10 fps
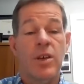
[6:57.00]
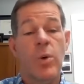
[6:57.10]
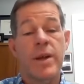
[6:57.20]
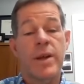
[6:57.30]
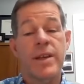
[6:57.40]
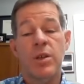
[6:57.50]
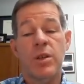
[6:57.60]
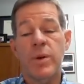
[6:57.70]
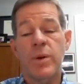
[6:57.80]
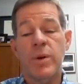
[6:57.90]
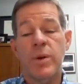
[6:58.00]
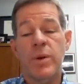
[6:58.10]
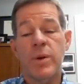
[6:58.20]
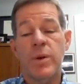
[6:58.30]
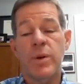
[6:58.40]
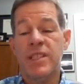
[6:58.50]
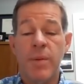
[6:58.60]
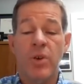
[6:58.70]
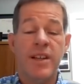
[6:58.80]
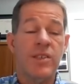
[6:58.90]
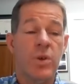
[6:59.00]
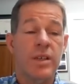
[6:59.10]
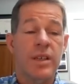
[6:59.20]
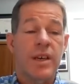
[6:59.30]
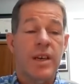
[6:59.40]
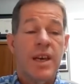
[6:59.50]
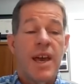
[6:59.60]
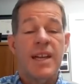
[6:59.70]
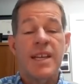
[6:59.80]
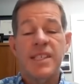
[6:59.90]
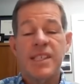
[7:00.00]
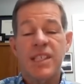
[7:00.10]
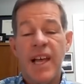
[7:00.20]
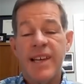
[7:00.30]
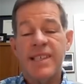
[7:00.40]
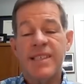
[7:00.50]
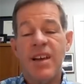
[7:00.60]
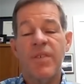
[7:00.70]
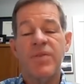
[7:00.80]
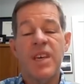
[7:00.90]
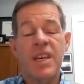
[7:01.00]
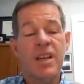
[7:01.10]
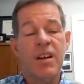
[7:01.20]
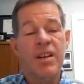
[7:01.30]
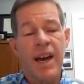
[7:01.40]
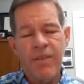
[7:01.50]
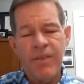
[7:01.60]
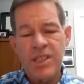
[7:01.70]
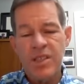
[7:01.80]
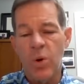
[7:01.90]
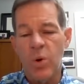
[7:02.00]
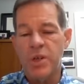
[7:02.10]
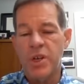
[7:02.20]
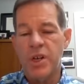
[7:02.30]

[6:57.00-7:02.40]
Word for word: And so, in do- doing so, he pulls out a sword and he slices off the